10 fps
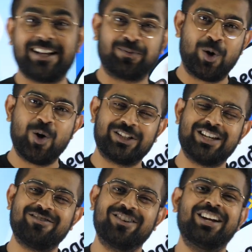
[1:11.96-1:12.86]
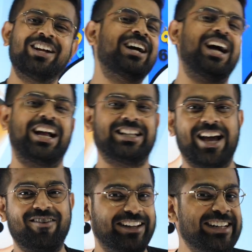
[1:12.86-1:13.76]
explosive and they
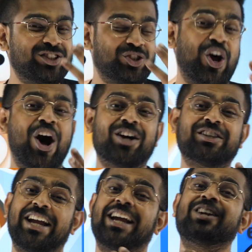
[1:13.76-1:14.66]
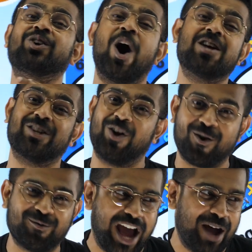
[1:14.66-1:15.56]
are very strong. They can cause a lot
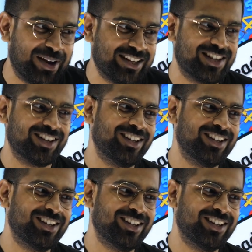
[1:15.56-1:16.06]
of damage.